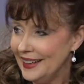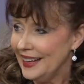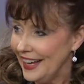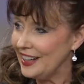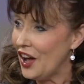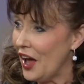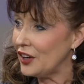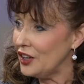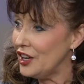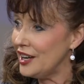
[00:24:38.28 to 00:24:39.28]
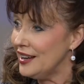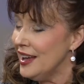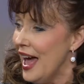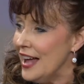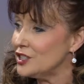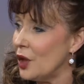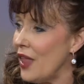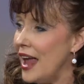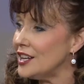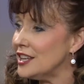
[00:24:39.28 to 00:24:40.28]
Isn't God good? And so
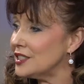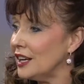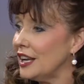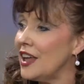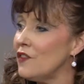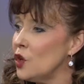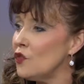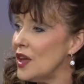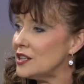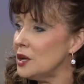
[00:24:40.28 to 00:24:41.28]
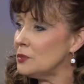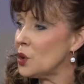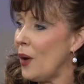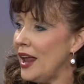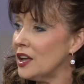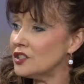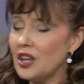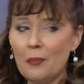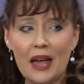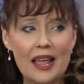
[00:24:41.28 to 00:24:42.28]
that doesn't leave you victim to wait on
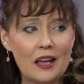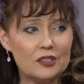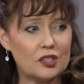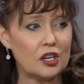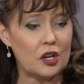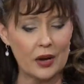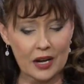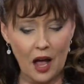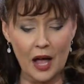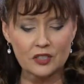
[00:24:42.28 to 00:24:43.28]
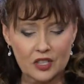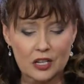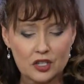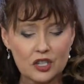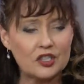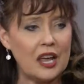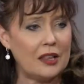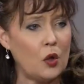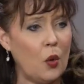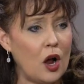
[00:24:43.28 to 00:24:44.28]
somebody else to do it. God says, just get
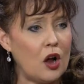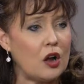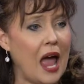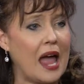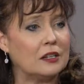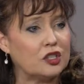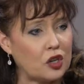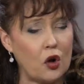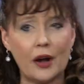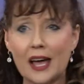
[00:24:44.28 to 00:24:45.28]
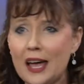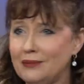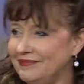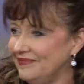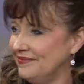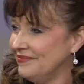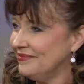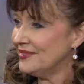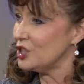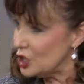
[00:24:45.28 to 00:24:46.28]
in the word and store it up.
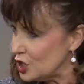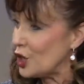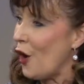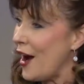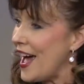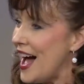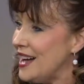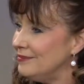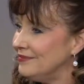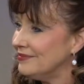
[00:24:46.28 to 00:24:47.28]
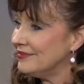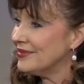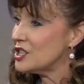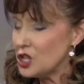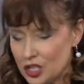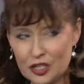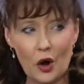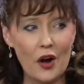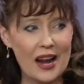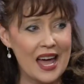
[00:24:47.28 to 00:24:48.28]
Just store it up. Just
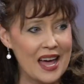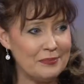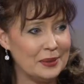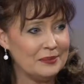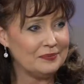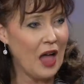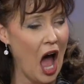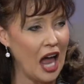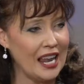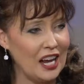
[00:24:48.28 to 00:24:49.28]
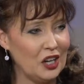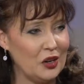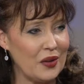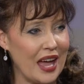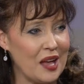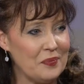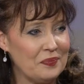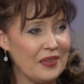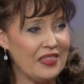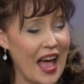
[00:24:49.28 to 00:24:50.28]
store it up. Hallelujah.
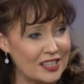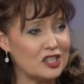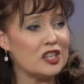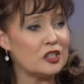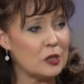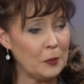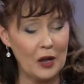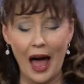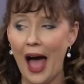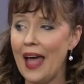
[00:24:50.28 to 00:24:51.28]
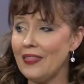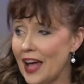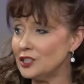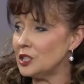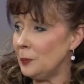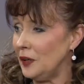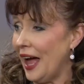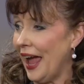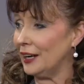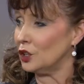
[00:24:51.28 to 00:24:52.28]
That's the supply and that's the
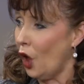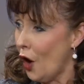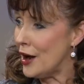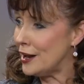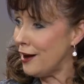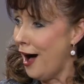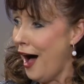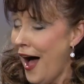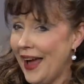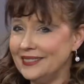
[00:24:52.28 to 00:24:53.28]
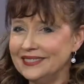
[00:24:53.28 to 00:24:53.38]
plan. Glory to God.